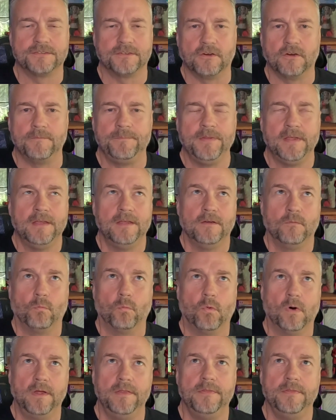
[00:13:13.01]
So
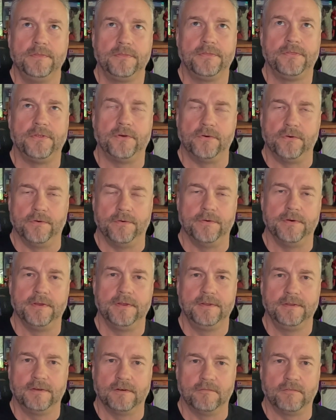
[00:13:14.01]

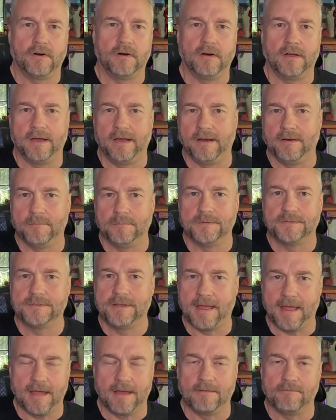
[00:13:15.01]
1/3 of our items
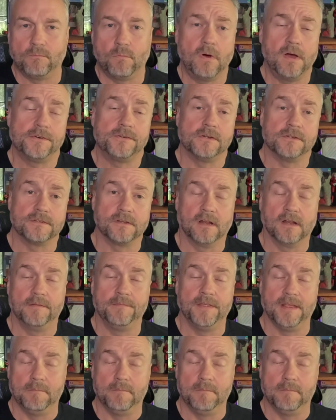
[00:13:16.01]
have watchers on it.